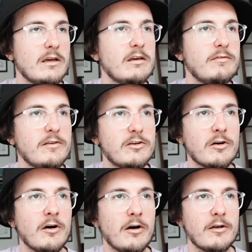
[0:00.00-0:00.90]
If you're
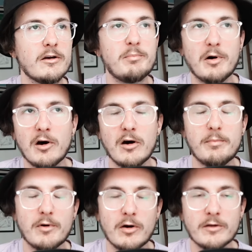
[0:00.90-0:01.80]
gonna
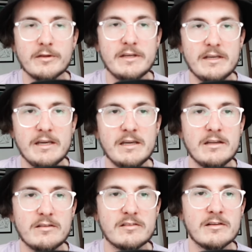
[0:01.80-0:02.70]
pop on the
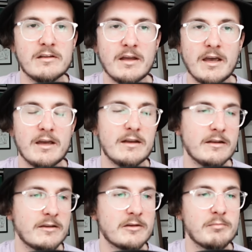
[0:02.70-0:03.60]
internet
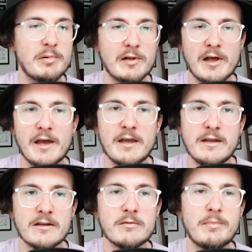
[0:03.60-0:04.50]
and
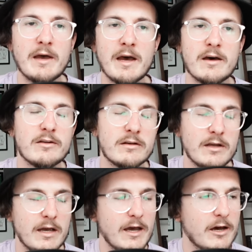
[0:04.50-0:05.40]
complain about
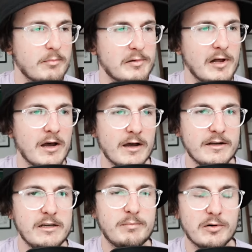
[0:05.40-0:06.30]
how
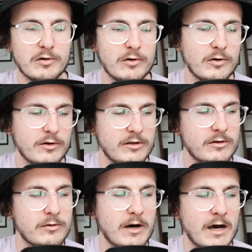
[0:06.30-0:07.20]
bloody poor
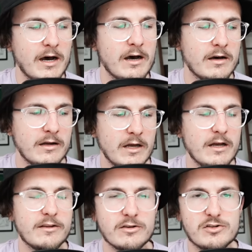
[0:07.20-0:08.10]
you are,
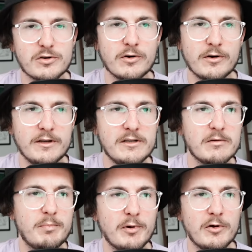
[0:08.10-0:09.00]
then join
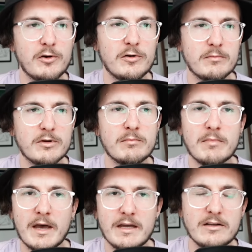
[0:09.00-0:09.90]
your boomer
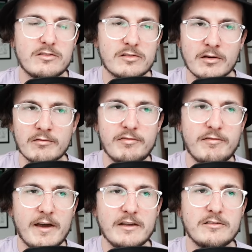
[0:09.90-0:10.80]
mates on
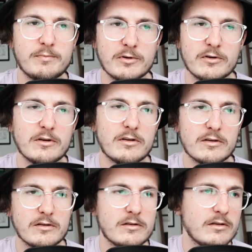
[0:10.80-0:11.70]

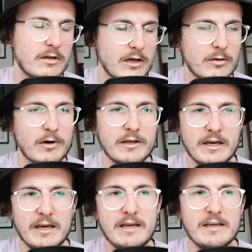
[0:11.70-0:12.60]
Facebook while
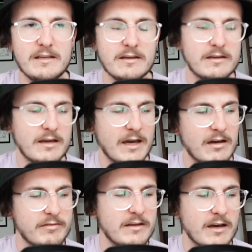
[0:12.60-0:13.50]
you eat your
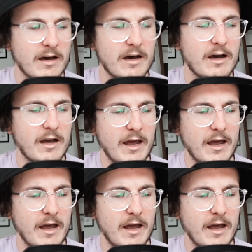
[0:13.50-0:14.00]
caviar.